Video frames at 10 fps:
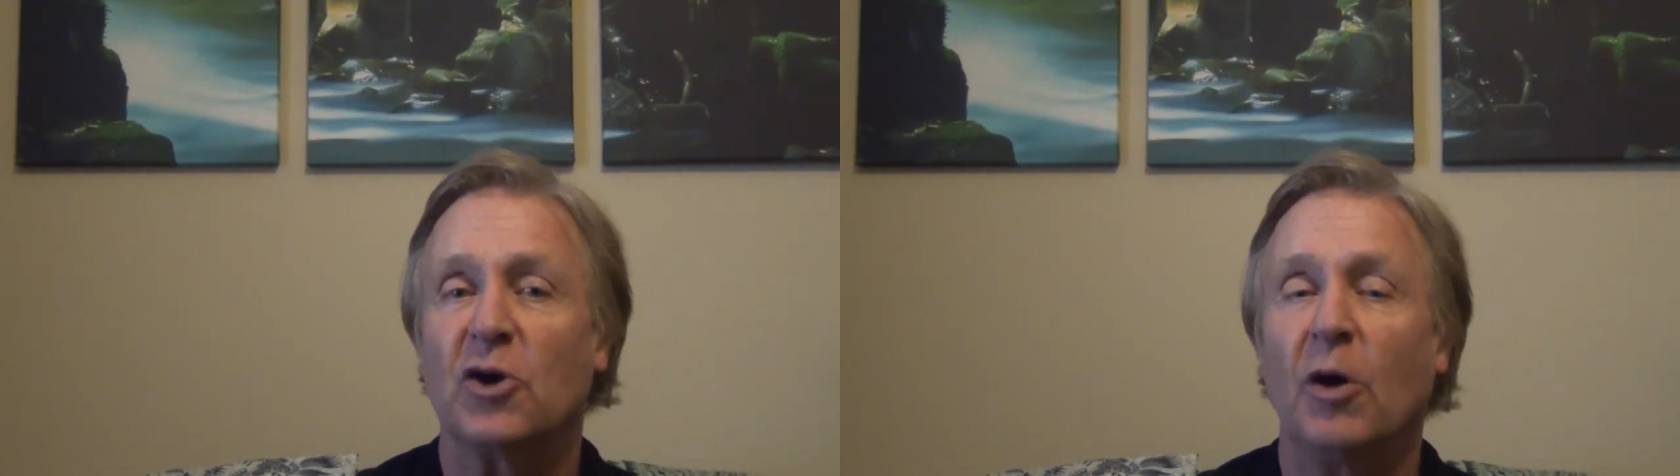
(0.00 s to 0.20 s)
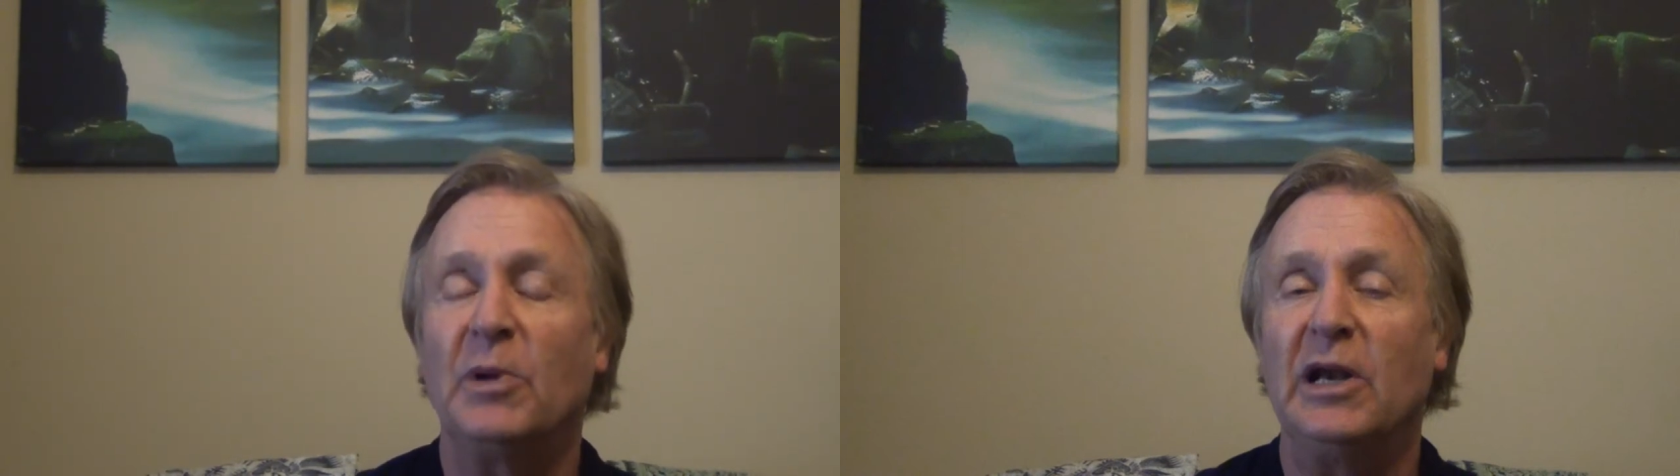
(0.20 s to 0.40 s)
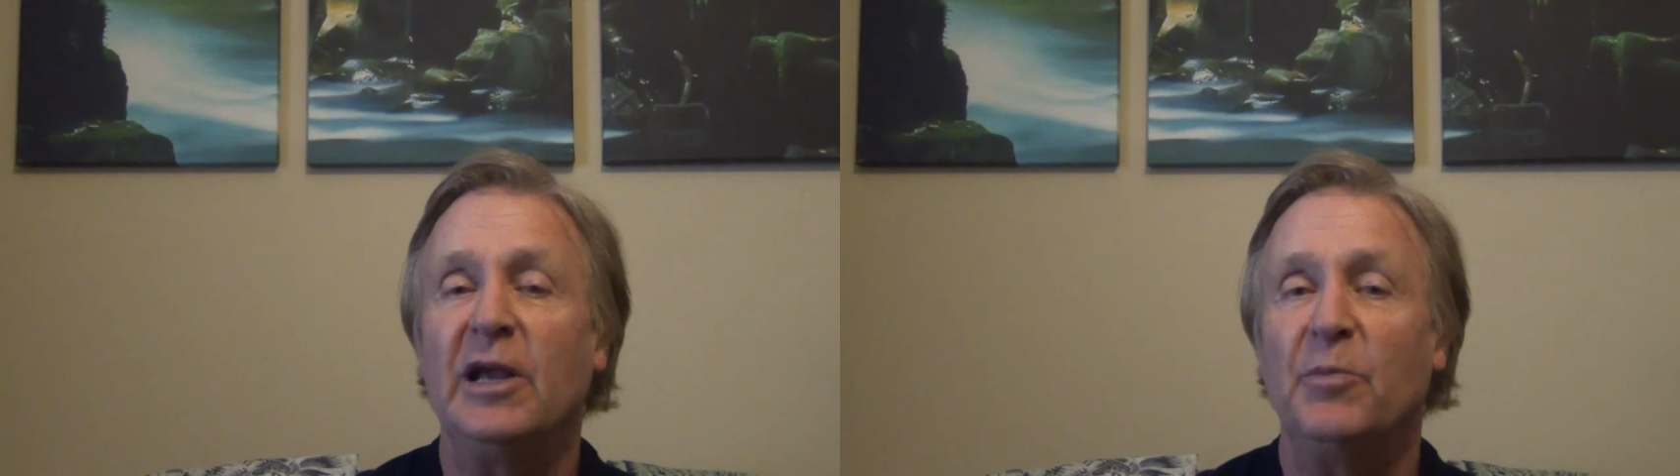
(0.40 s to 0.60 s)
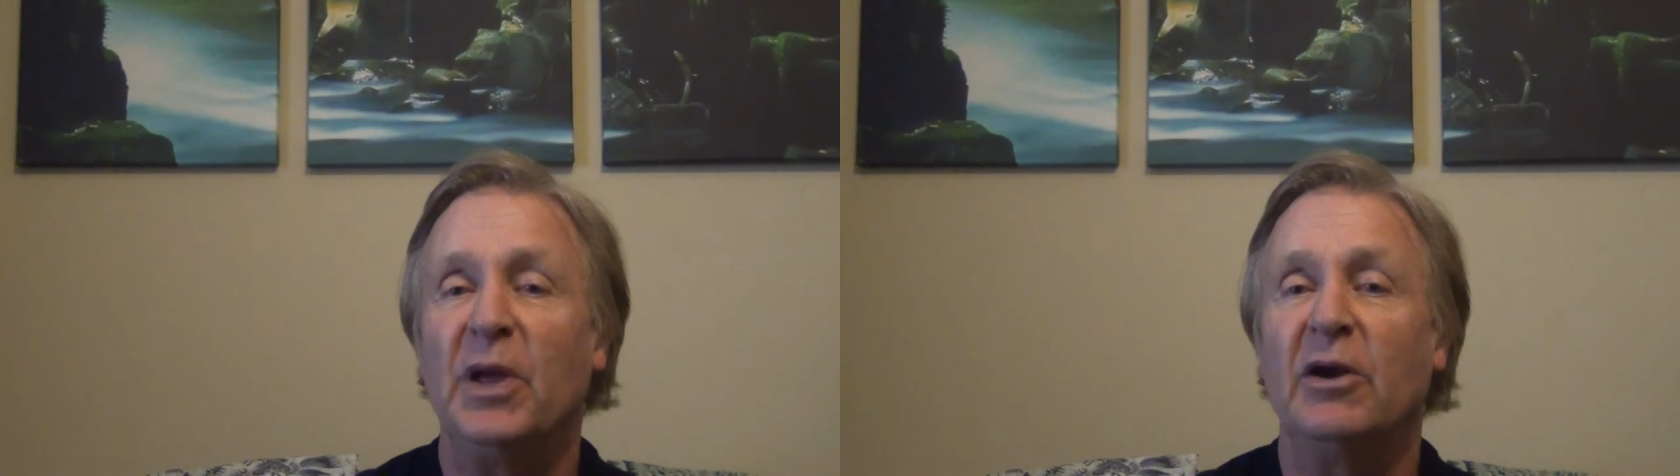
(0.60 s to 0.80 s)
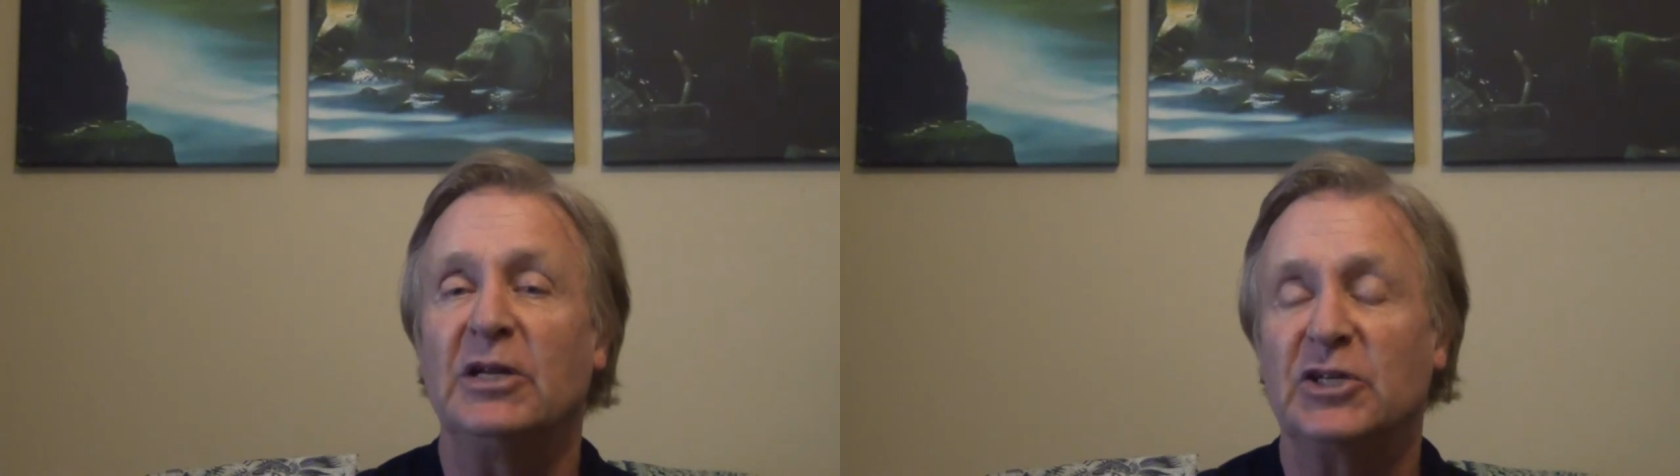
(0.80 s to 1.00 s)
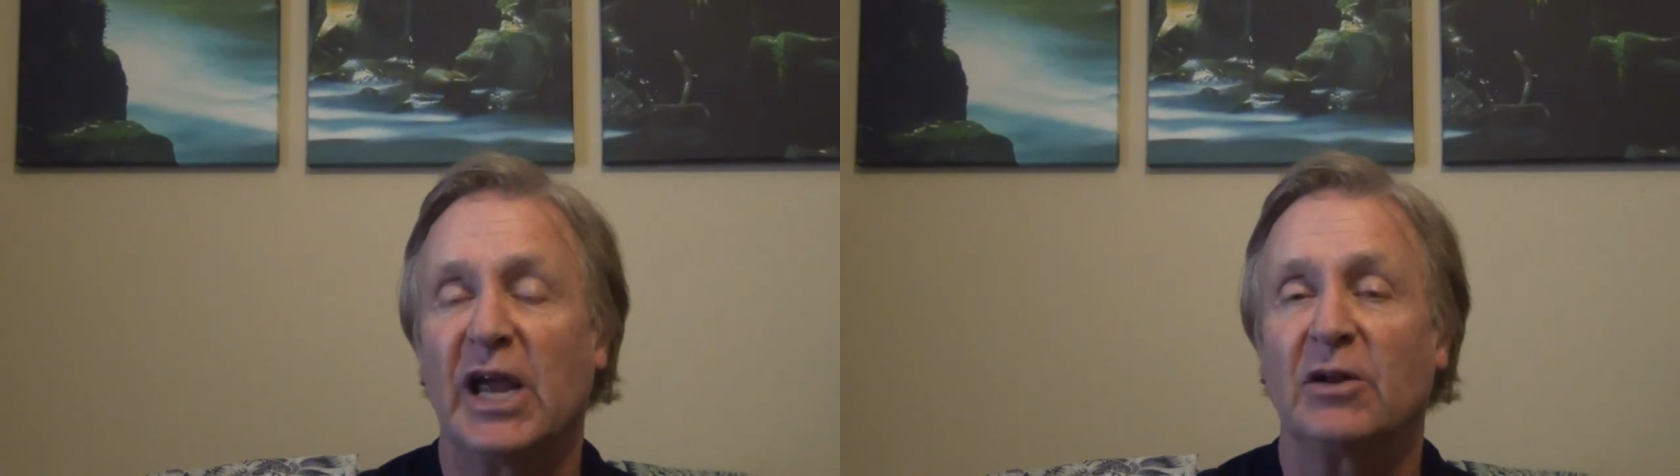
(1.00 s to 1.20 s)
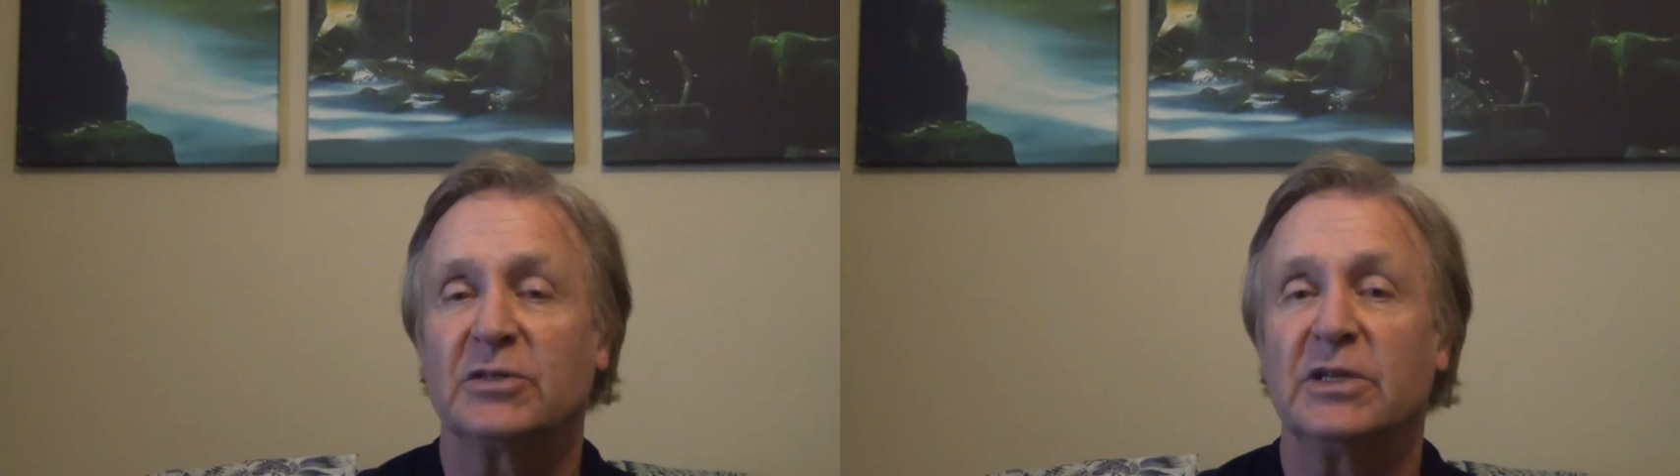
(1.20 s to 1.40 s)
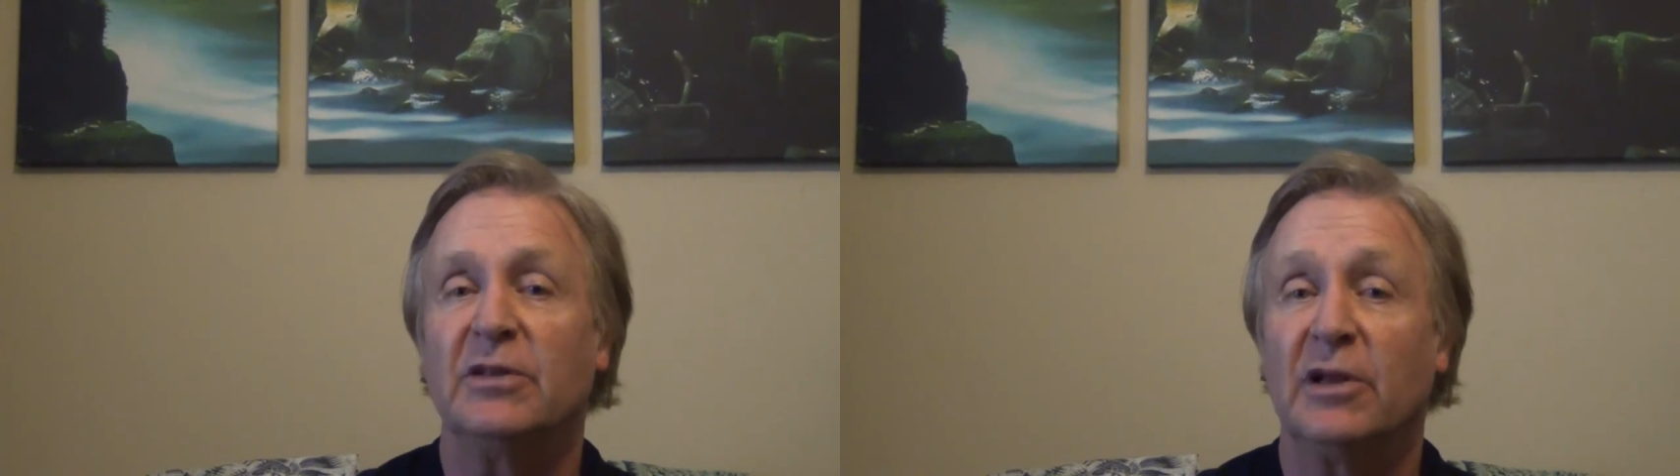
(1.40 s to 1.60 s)
commonly appearing
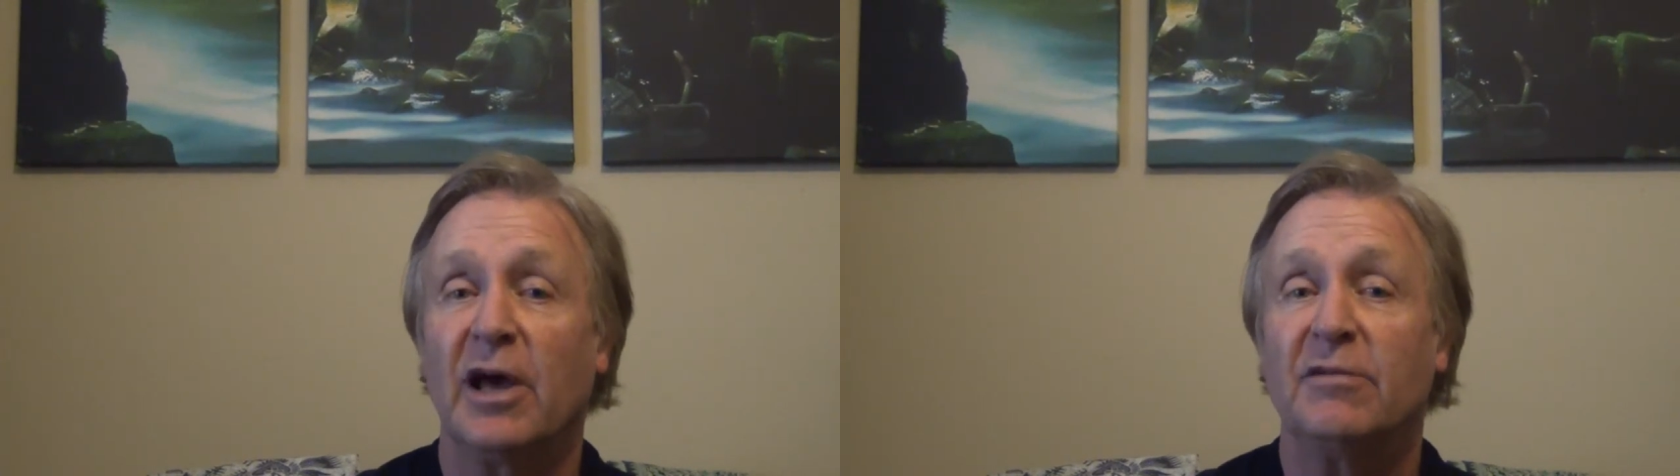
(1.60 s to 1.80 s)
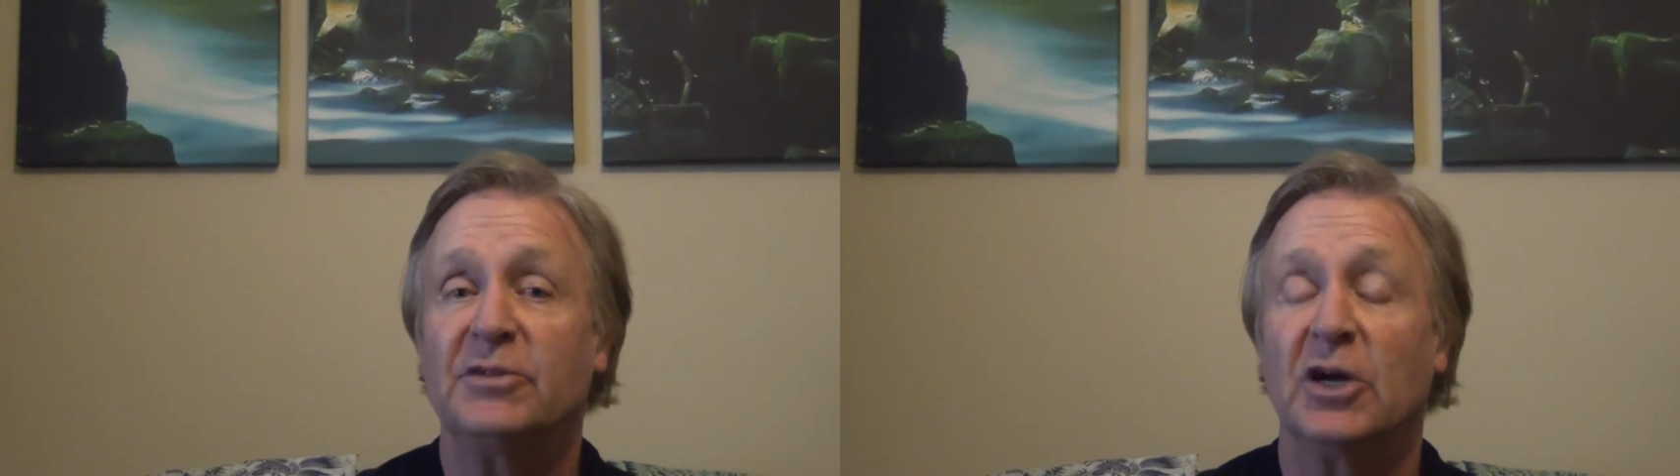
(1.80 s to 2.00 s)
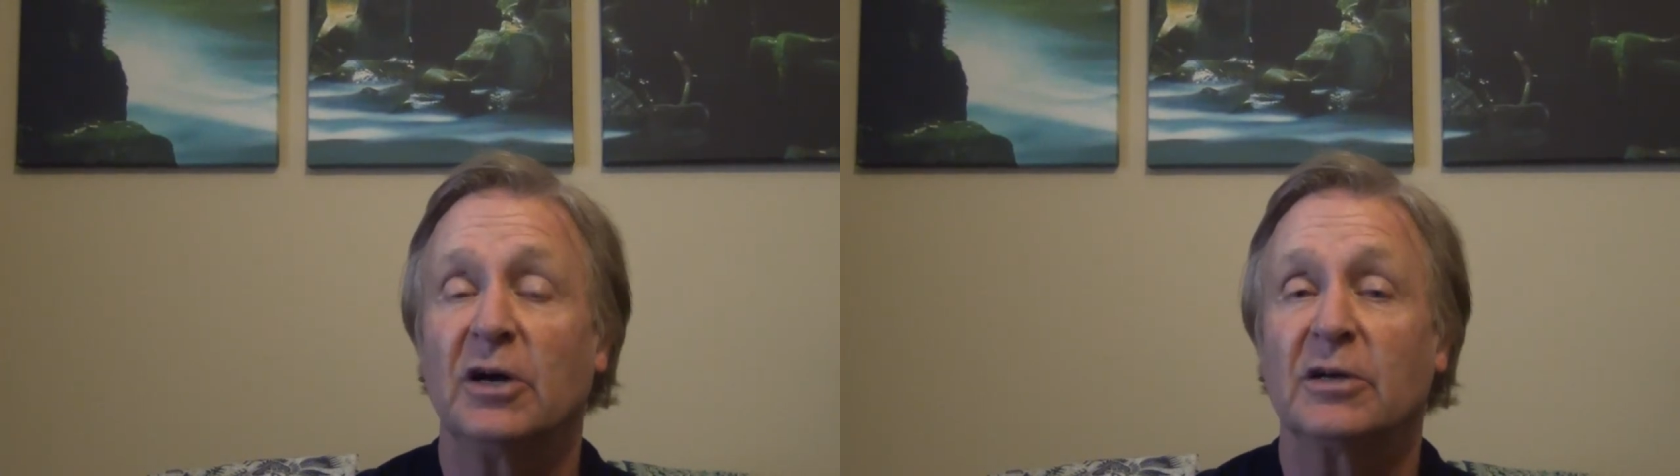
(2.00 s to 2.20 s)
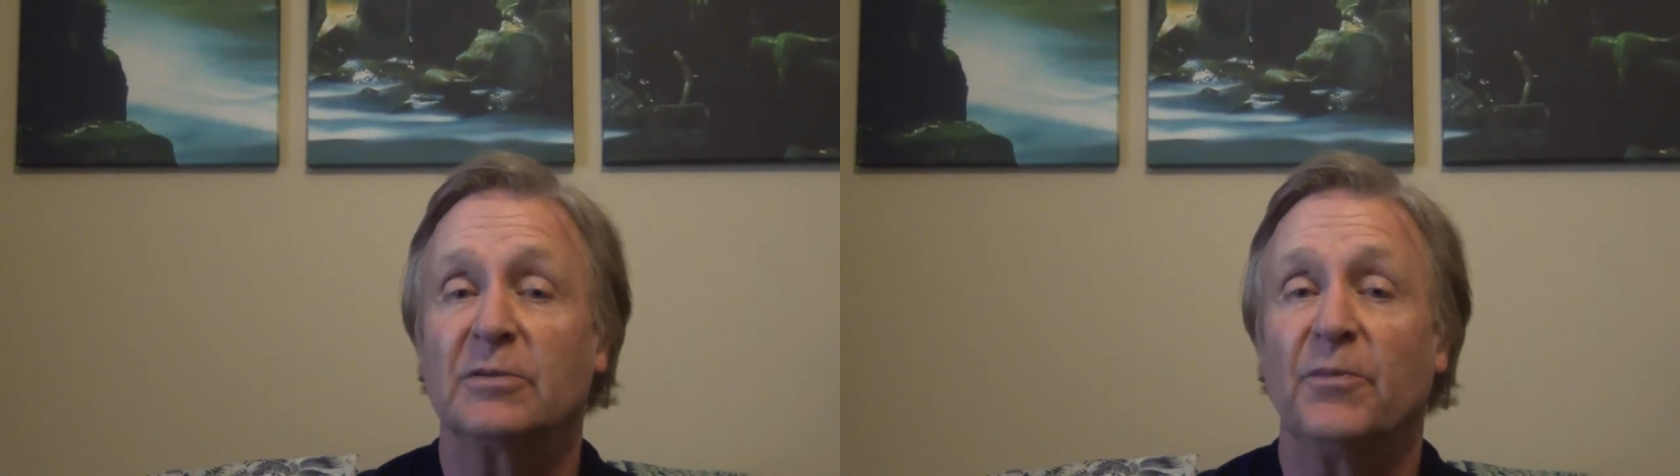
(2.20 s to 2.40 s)
channels in the life chart.